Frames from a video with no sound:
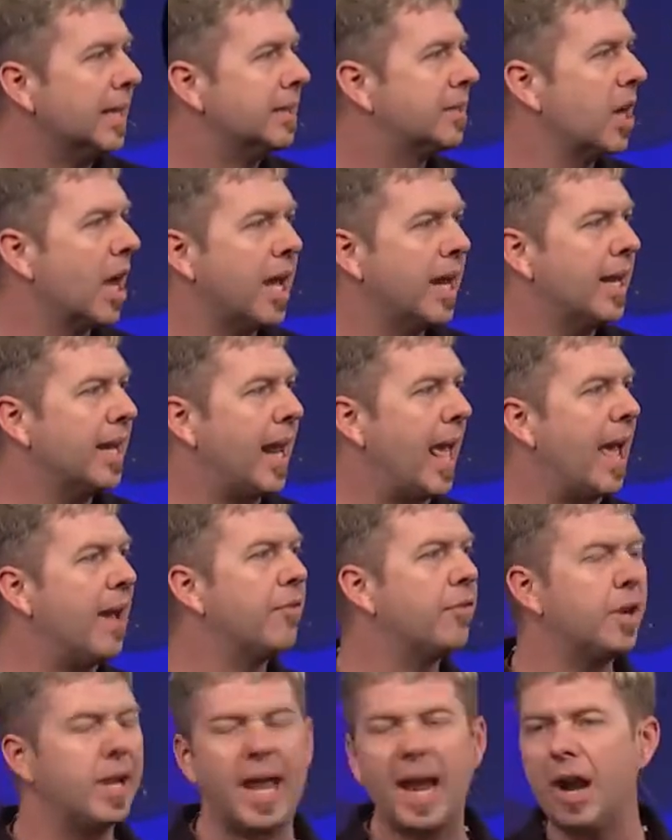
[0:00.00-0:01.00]
Todd, in
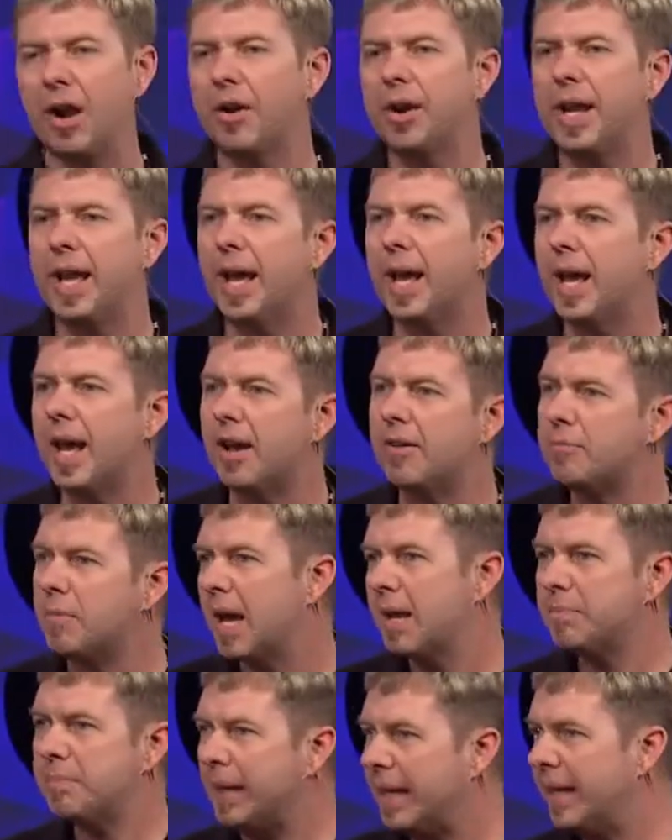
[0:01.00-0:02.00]
every area of
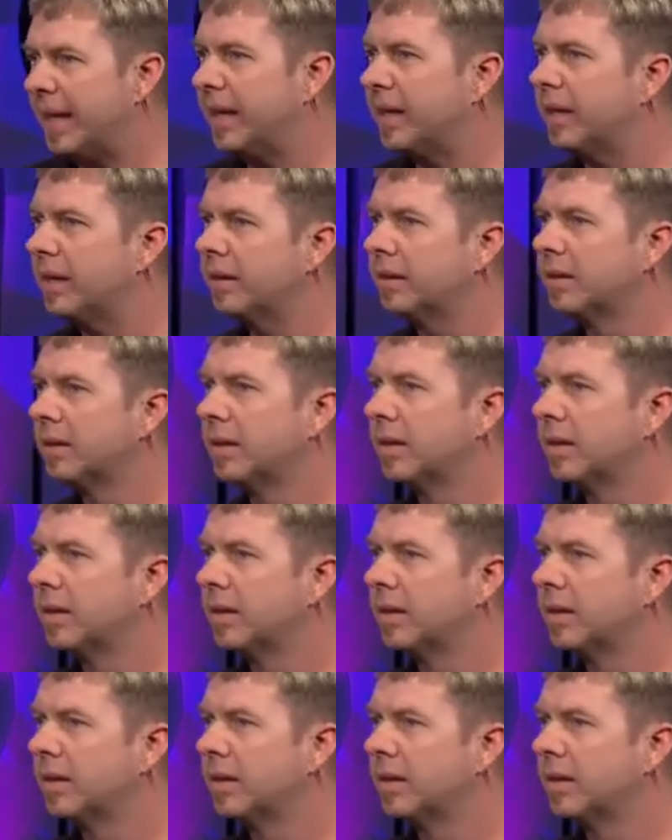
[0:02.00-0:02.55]
my being,